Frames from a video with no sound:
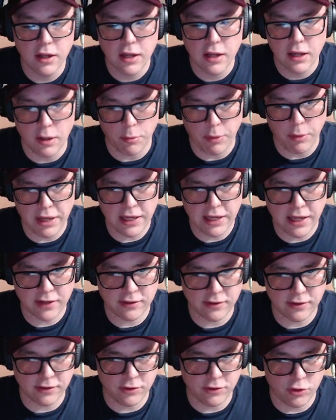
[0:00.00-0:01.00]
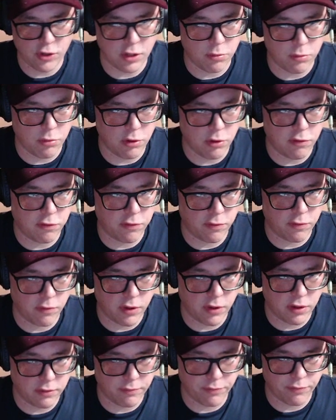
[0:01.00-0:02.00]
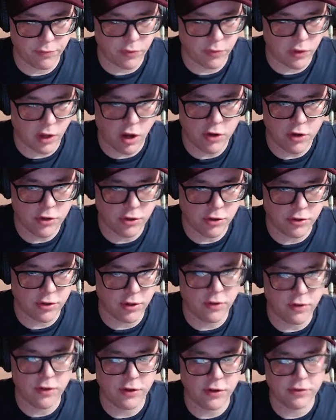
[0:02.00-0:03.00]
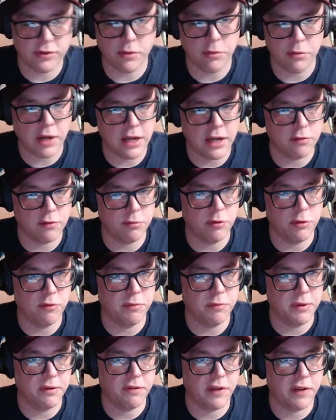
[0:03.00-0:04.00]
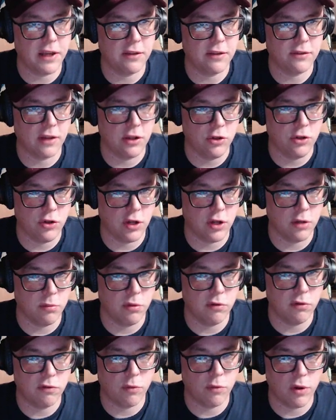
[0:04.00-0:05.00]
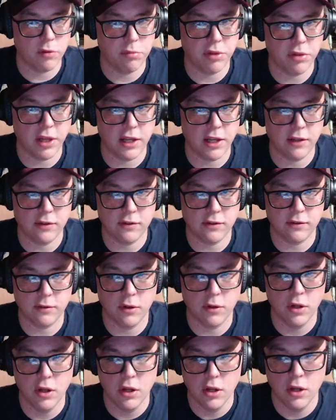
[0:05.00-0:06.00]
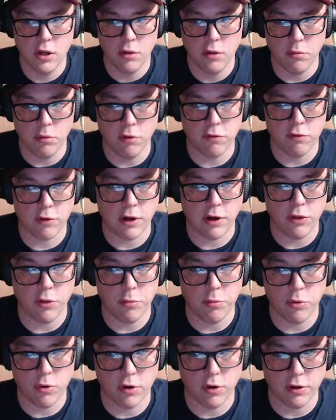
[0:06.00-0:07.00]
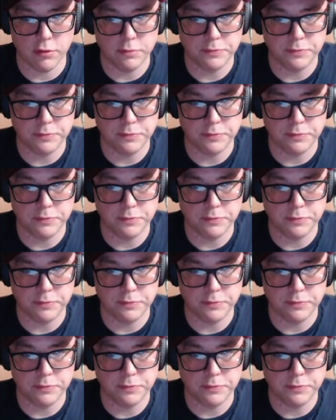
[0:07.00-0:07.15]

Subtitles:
My guess is you can move on your turn. There's some kind of movement phase, and you can move one place, move around the board.